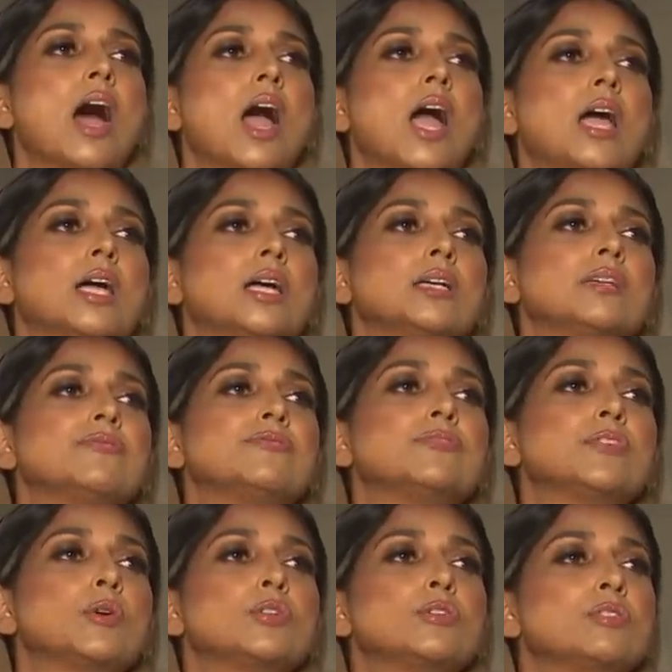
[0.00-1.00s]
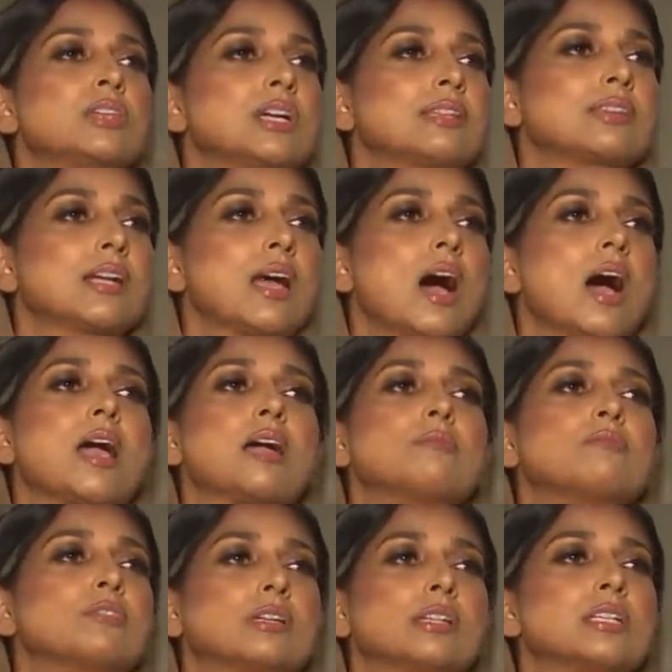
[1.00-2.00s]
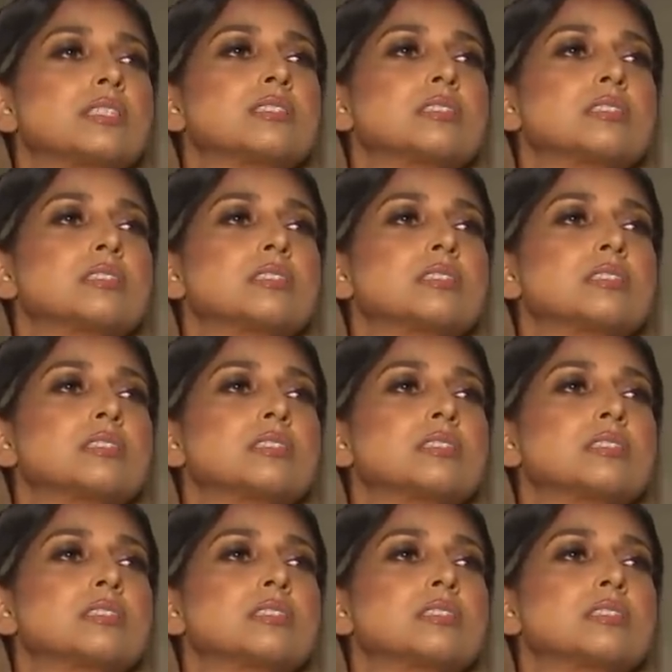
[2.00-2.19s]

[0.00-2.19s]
So do Don't you think that I am You really look